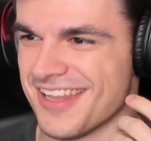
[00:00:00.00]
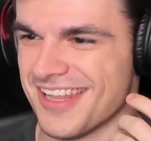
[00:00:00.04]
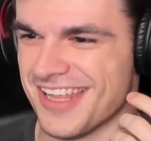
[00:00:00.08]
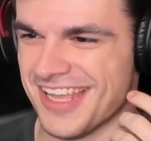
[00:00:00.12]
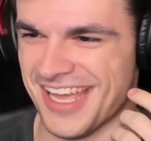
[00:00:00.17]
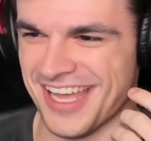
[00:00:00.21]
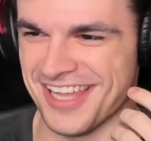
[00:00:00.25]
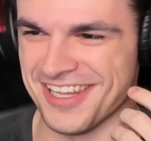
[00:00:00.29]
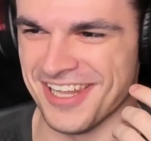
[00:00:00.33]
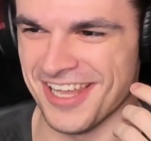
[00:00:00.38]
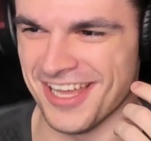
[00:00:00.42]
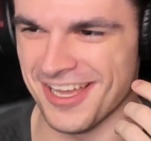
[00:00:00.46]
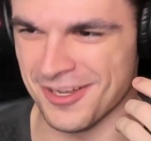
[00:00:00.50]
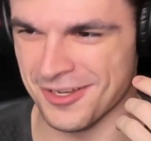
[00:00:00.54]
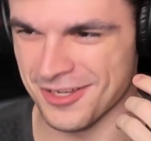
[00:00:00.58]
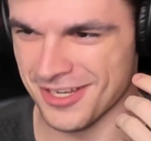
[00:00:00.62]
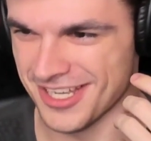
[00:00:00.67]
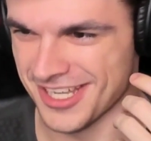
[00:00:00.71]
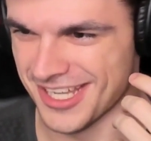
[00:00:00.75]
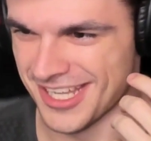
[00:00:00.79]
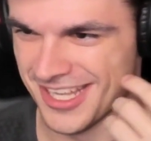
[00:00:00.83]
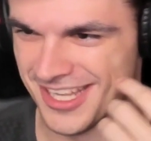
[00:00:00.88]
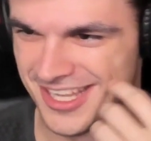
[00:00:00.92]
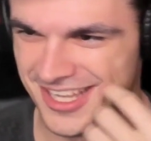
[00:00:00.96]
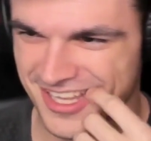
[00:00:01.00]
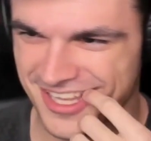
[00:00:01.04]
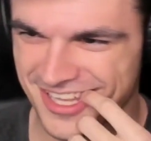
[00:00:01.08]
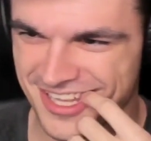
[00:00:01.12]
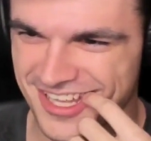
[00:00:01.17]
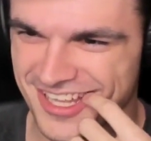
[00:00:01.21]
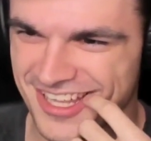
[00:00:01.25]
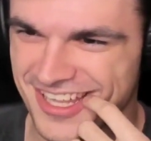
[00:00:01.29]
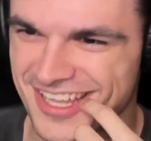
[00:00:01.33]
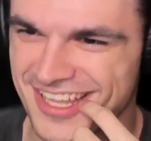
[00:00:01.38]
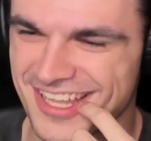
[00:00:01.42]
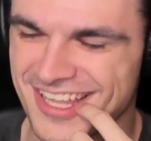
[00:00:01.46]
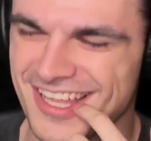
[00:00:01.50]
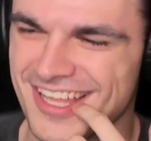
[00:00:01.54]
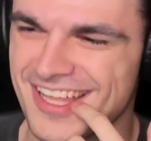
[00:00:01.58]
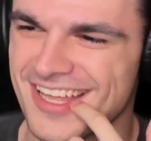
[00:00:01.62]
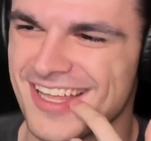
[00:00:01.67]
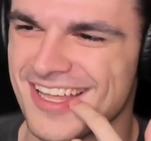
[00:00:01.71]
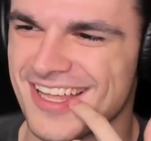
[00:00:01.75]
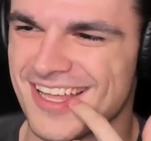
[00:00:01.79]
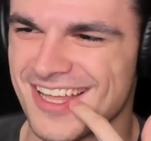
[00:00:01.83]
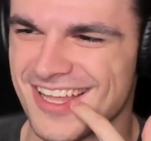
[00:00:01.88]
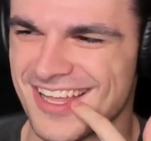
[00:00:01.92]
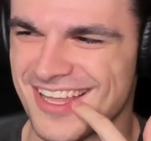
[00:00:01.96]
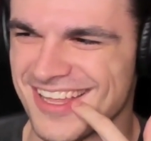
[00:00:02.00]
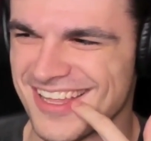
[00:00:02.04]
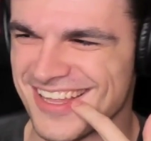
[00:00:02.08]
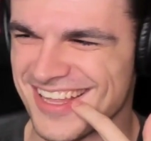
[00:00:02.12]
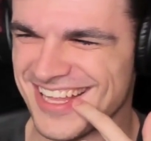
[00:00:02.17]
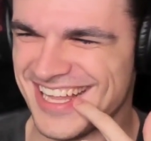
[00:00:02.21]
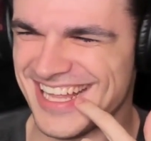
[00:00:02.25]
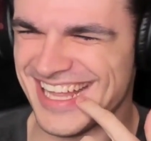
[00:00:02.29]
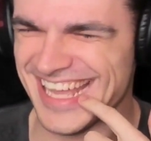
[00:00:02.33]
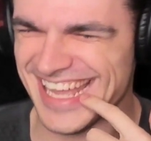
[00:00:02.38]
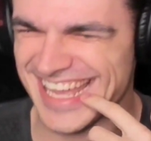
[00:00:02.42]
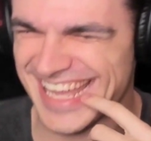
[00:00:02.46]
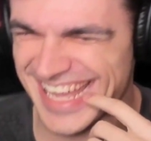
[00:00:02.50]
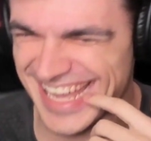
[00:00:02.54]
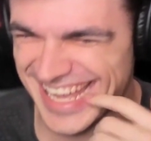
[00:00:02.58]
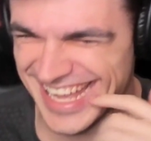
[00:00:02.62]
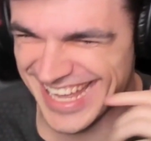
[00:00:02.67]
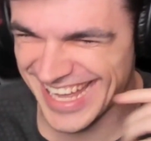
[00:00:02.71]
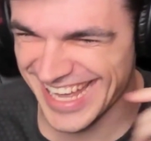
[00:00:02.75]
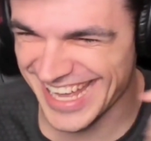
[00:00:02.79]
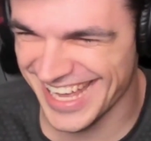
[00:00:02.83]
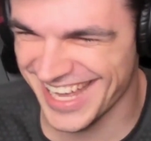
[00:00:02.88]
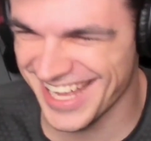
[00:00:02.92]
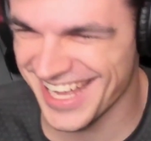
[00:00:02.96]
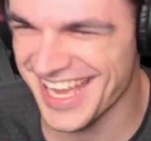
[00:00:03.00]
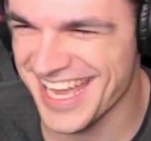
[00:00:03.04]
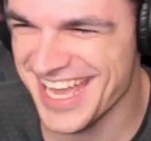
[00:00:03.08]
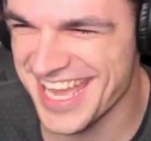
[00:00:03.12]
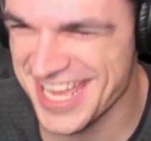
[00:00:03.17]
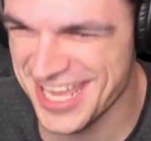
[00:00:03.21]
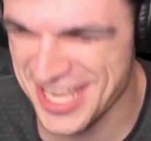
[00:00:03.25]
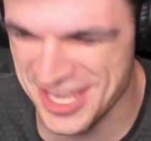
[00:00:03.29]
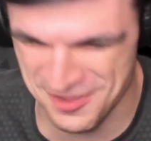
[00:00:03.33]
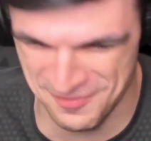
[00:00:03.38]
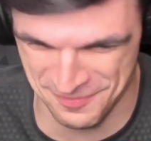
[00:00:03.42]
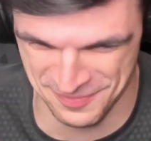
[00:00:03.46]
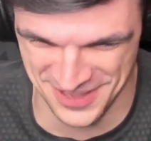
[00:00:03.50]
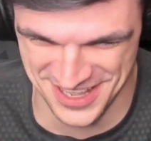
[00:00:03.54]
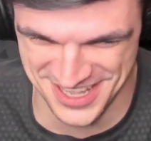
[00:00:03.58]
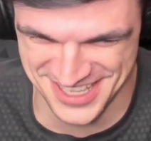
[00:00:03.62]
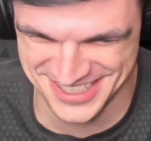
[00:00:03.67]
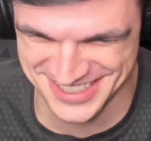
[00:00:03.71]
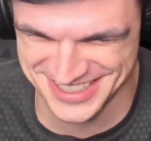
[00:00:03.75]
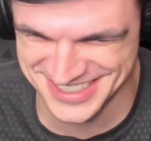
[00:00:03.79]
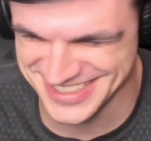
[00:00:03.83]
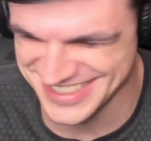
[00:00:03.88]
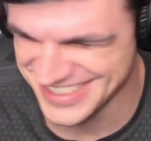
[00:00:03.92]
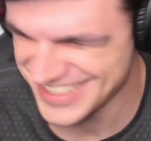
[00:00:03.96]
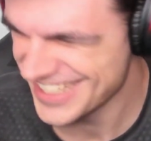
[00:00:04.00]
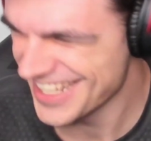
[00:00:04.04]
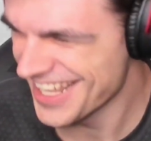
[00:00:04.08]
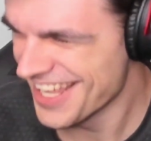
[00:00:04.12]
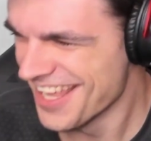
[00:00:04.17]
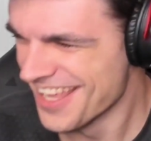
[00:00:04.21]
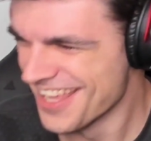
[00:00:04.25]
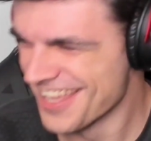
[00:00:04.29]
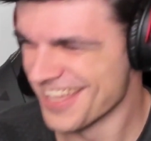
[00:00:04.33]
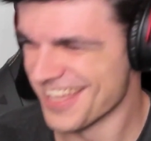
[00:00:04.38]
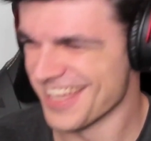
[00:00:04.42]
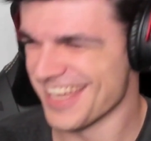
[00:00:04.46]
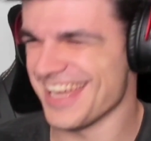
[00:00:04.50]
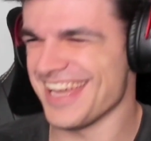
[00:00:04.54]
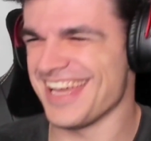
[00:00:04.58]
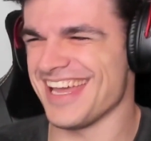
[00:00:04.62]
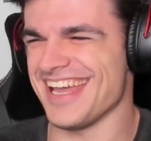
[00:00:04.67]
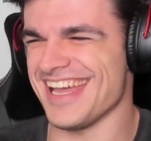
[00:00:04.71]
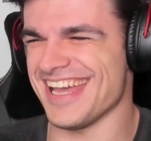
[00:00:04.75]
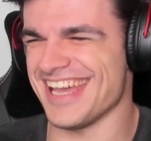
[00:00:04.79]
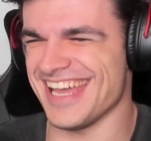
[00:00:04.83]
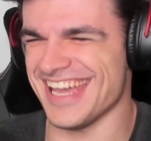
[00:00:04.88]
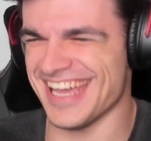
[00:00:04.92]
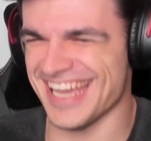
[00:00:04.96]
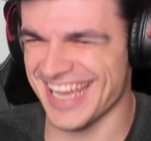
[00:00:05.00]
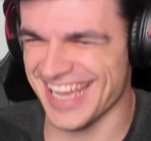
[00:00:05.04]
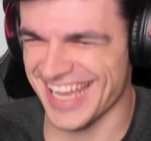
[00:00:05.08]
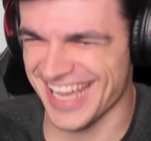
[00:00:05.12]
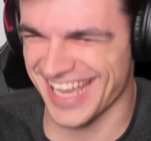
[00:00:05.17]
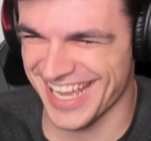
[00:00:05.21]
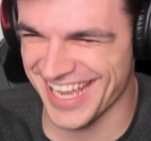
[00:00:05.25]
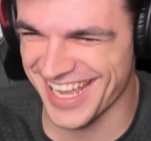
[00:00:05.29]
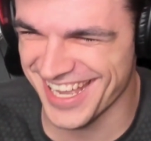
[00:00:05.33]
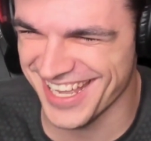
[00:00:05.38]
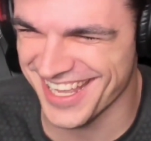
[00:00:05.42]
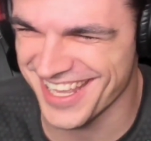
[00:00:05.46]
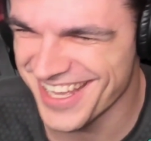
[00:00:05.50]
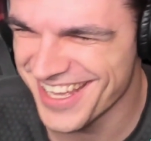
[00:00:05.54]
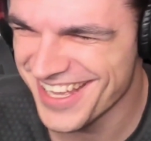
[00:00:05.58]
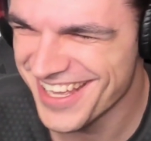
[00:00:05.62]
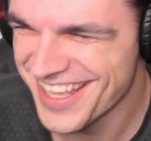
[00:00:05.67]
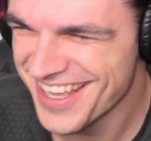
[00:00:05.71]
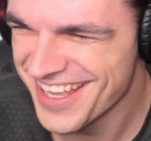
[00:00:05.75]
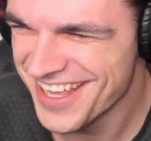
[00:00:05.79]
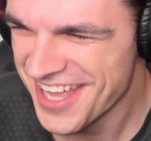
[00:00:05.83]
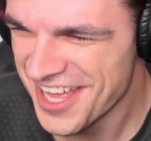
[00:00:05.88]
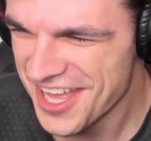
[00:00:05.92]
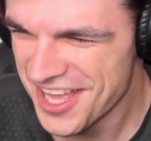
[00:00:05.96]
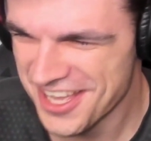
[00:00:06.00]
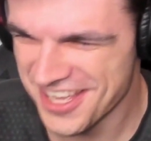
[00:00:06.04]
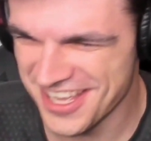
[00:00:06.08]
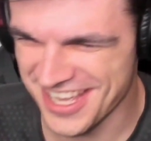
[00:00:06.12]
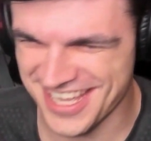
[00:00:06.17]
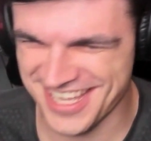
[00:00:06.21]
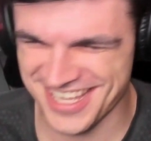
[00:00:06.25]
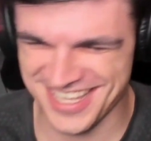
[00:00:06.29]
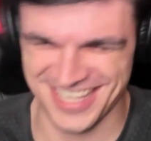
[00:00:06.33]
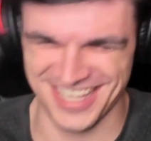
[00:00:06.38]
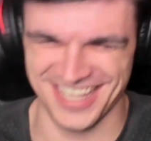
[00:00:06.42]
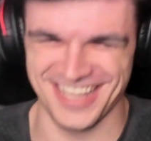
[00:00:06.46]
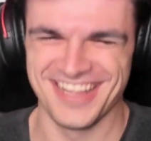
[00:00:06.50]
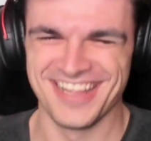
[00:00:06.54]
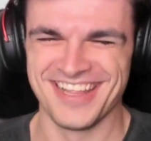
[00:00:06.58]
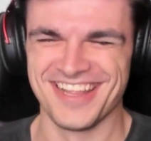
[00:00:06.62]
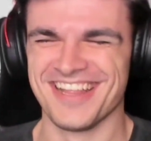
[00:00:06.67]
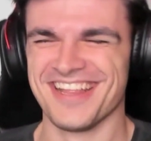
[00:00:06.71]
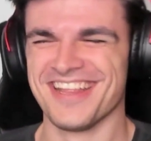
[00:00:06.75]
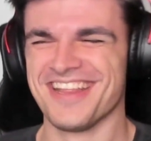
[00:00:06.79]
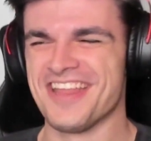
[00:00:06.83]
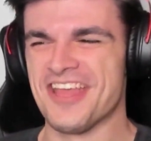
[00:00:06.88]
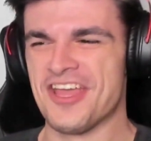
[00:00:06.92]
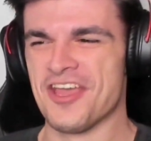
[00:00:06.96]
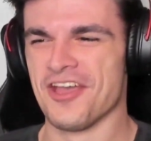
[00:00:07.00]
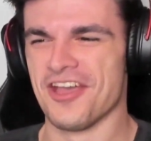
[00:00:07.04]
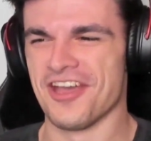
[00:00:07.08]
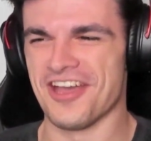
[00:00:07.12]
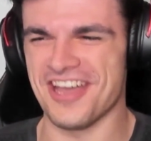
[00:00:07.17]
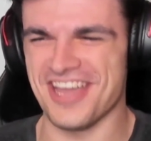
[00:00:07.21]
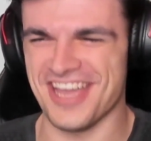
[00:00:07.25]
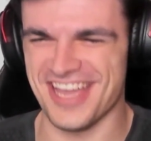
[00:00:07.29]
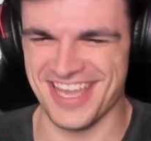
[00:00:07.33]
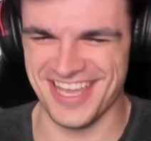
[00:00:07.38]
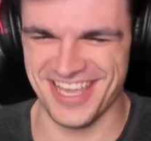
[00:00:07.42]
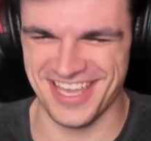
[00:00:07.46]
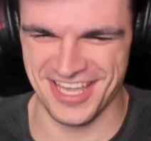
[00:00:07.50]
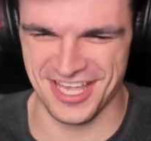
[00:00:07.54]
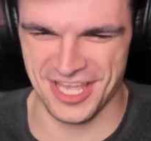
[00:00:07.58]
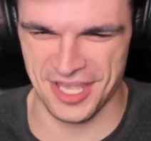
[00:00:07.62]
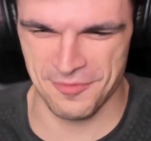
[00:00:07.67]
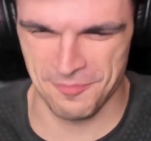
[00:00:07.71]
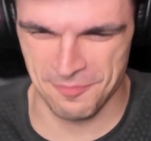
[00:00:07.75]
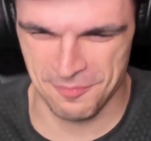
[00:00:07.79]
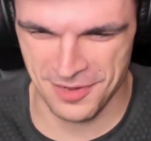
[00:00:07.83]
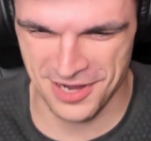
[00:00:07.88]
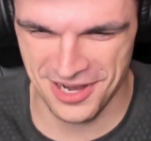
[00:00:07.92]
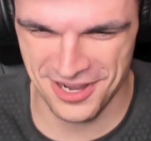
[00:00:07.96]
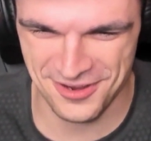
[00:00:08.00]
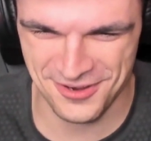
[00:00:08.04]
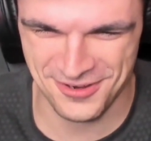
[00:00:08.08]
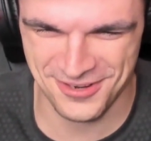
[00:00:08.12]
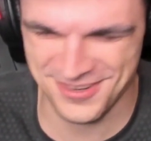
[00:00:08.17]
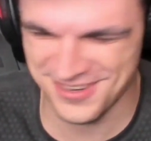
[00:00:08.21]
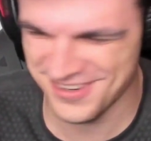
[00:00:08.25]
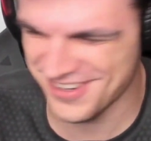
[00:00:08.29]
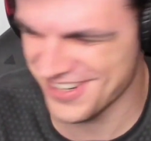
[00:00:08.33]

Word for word: Hello? Hi. Hey, Punz. Uh, hey. Long time no see. Long time no see. Hey, him, bro.